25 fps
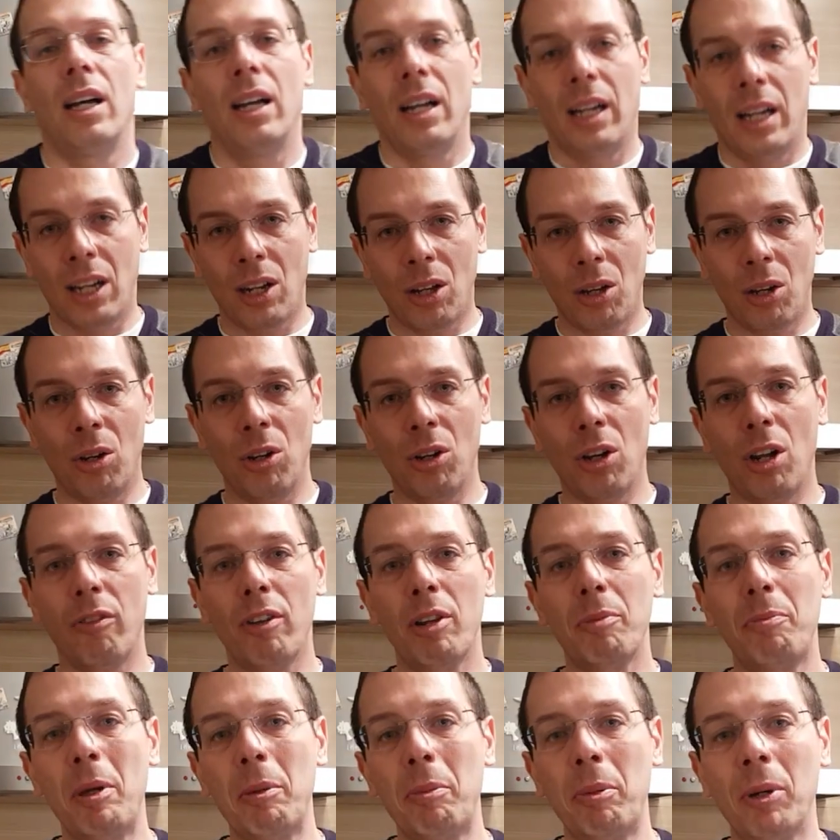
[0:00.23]
Hello
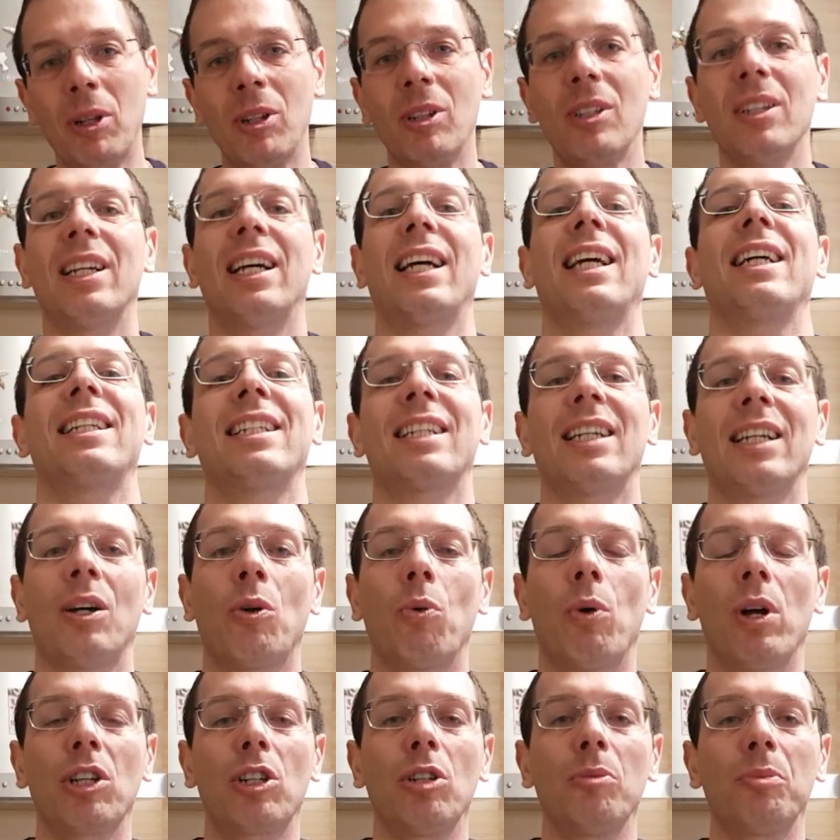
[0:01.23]
lovely people, and
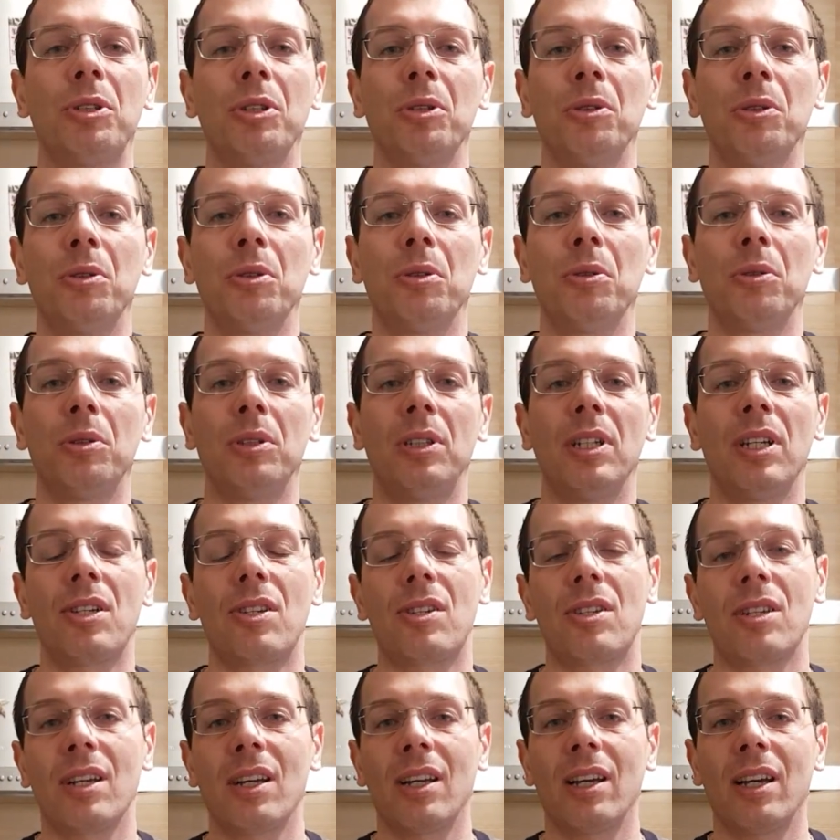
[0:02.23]
welcome to
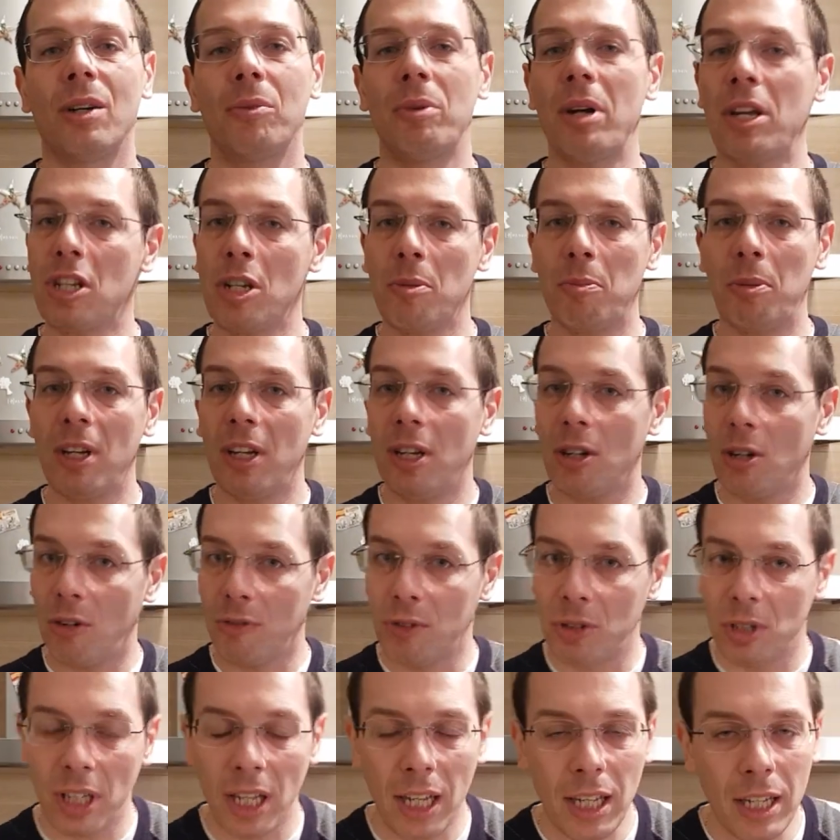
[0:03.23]
this recipe of
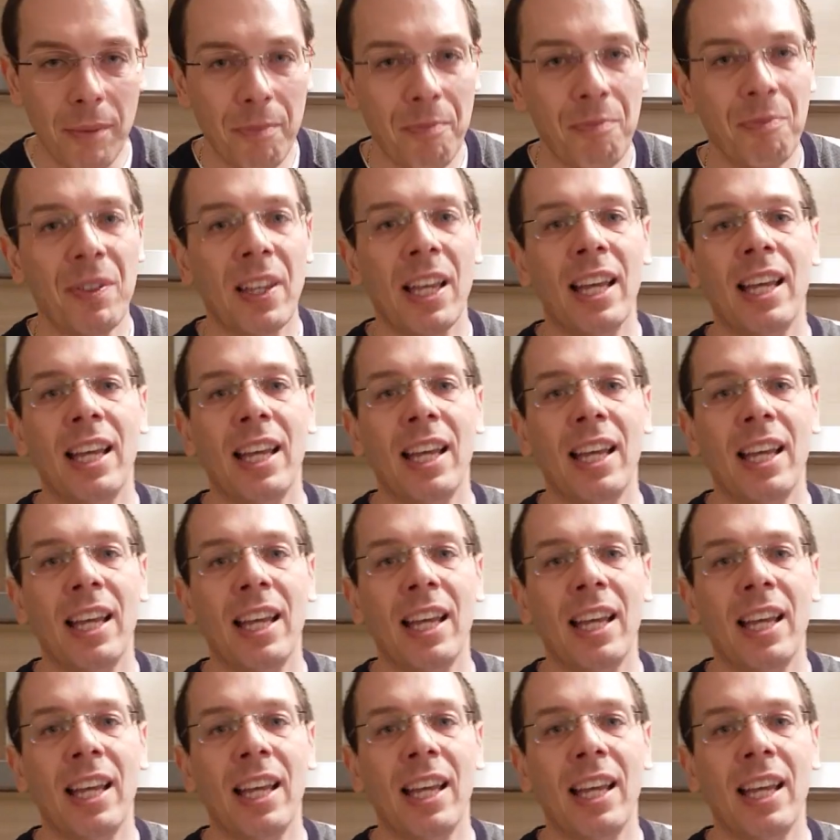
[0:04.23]
today.